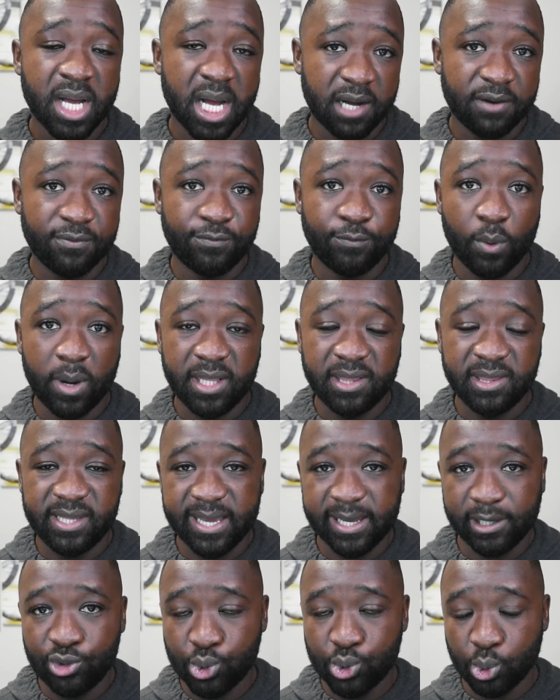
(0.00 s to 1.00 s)
of when
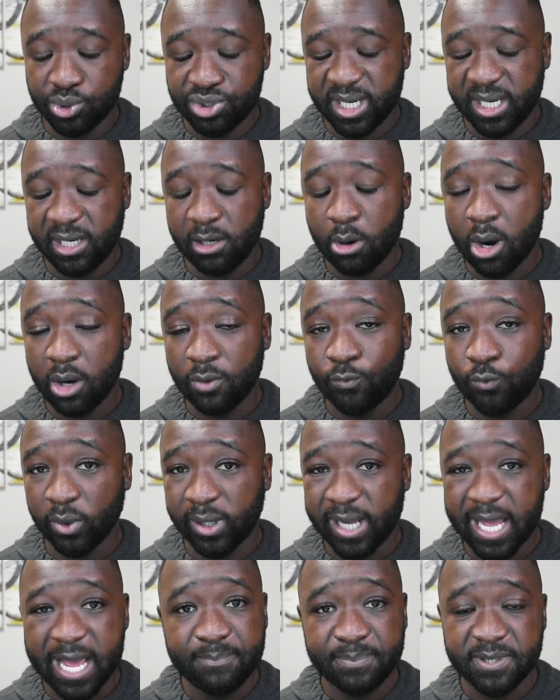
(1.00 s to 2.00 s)
the actual Chang hard
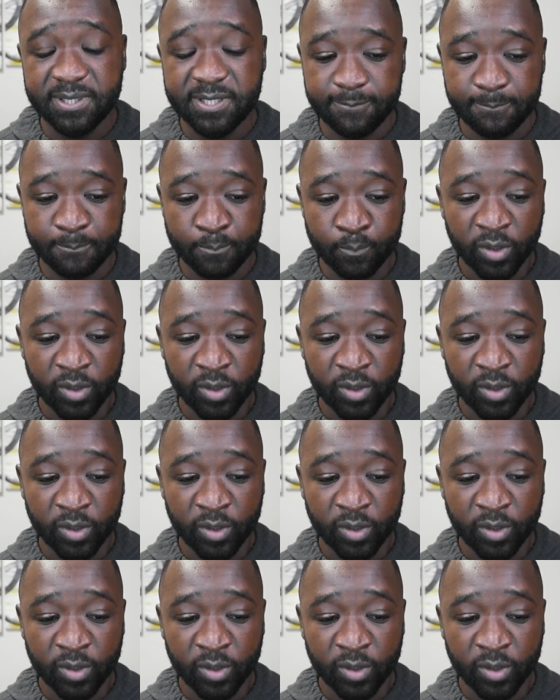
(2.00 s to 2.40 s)
fork happens.